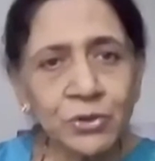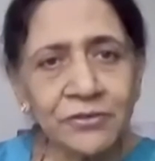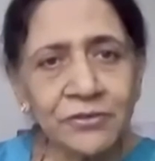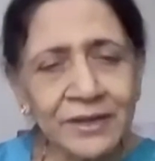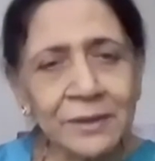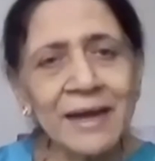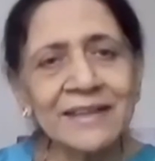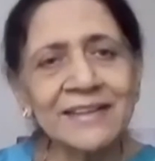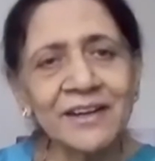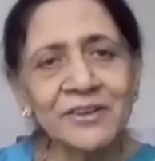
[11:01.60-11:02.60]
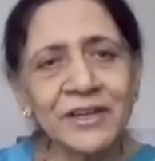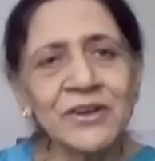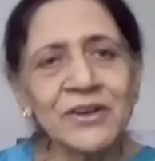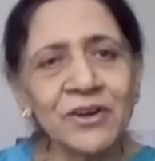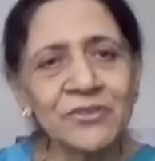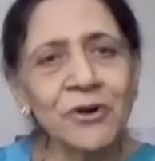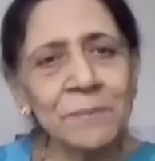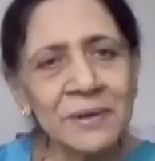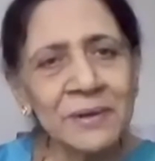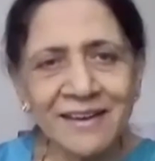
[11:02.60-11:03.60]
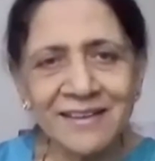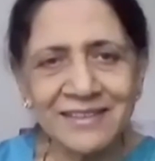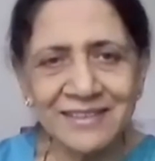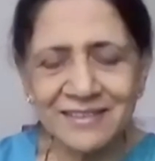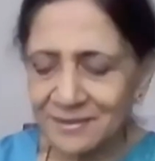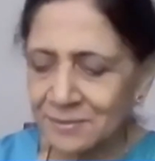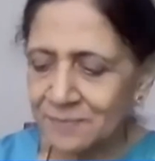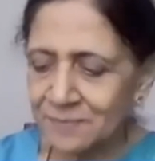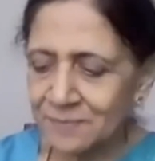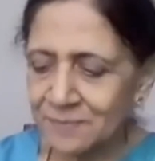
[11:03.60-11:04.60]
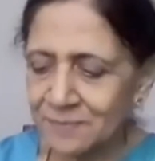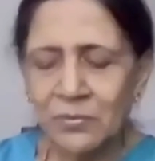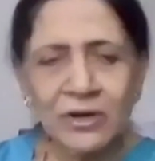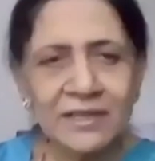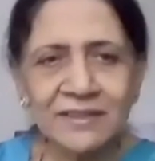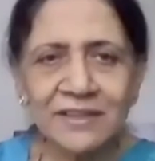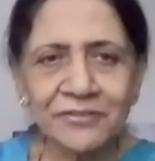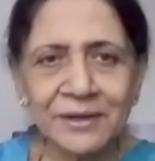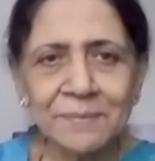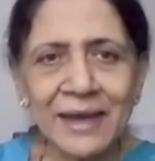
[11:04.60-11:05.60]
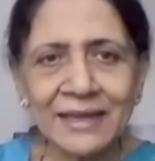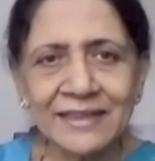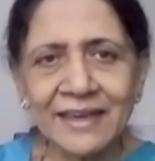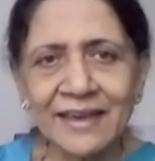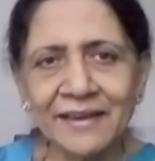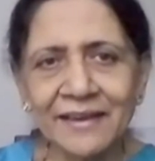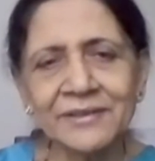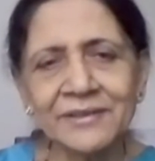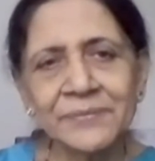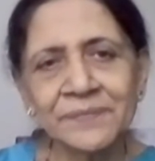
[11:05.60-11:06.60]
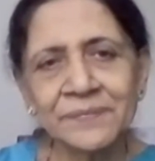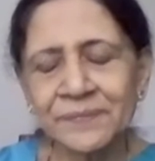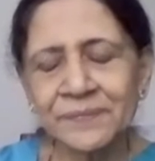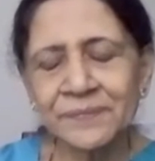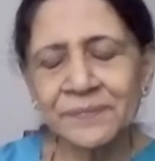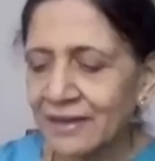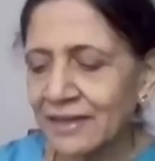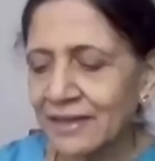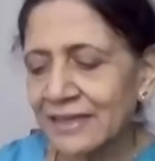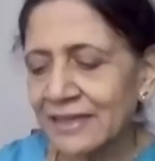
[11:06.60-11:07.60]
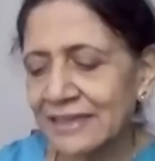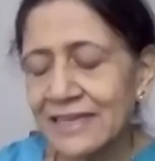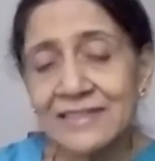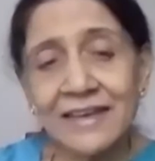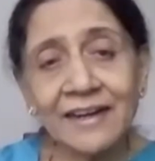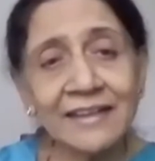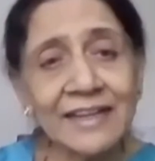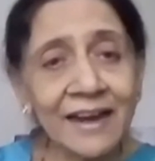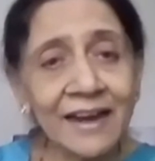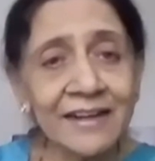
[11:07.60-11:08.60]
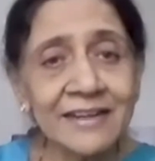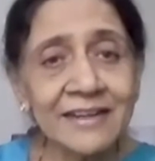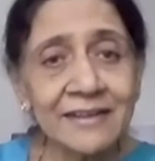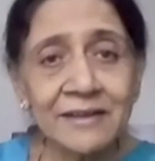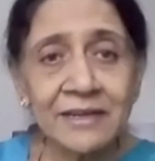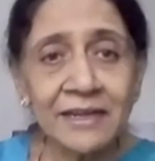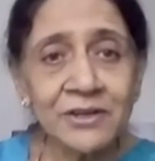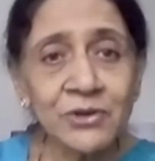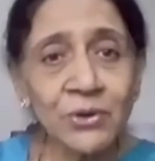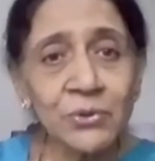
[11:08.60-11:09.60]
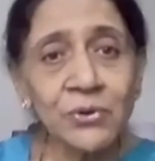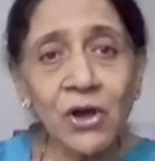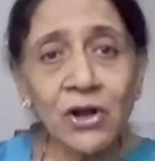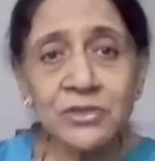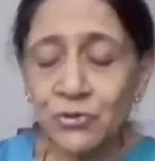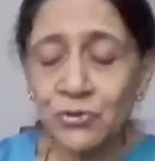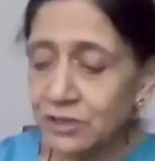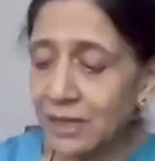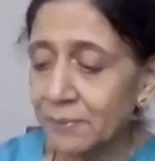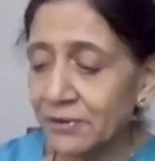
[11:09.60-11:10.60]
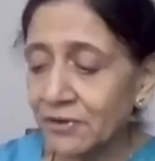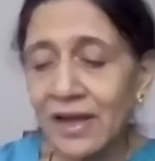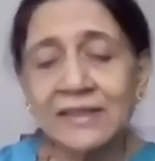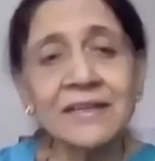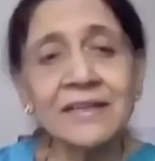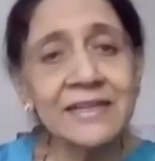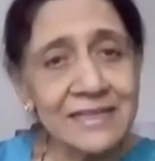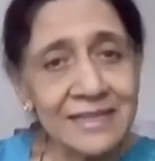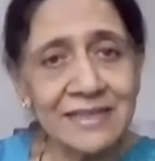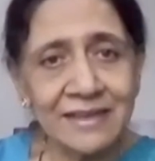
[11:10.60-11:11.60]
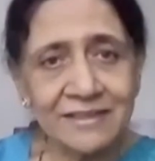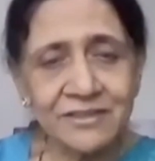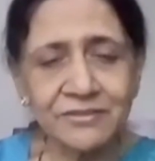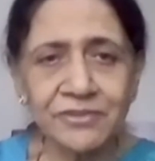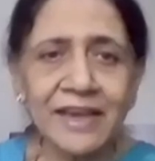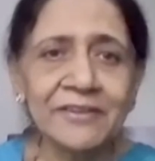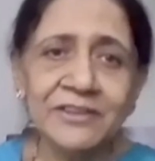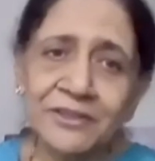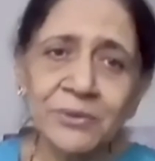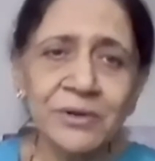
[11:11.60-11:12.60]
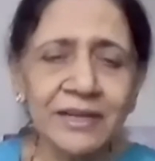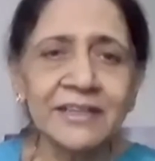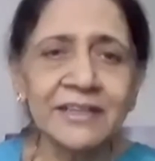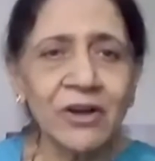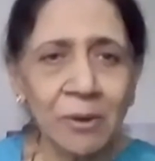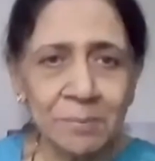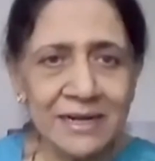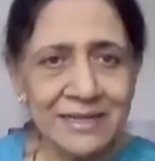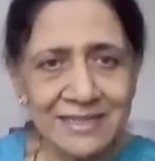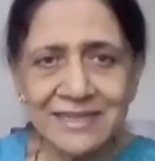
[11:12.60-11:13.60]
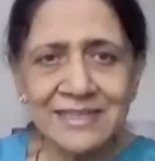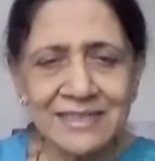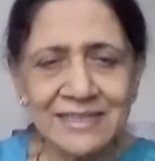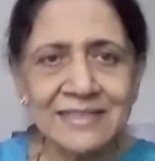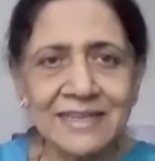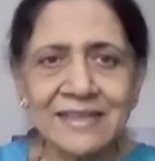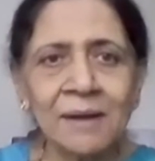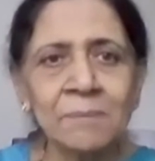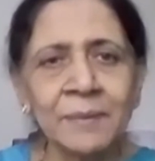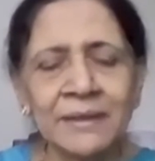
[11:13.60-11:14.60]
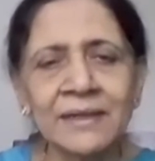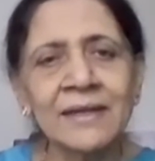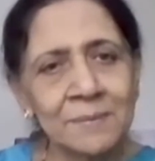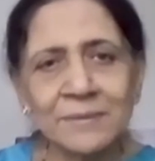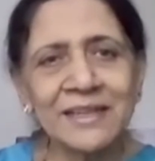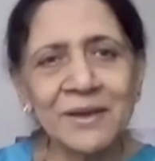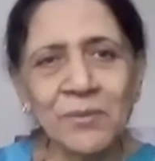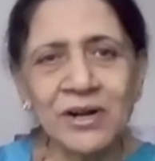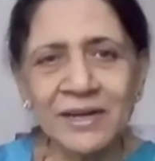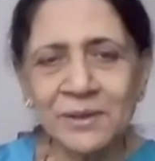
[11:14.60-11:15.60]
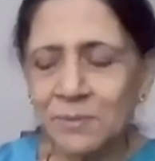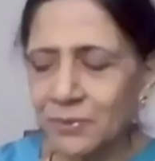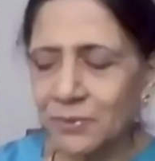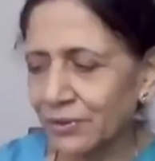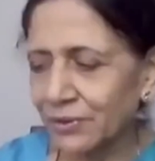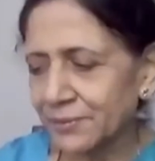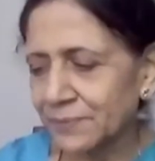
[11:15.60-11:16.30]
the feedback that we got from interns. What is the feedback they gave? They said that include also a number of other diseases. We have included the common diseases as example, but they wanted more.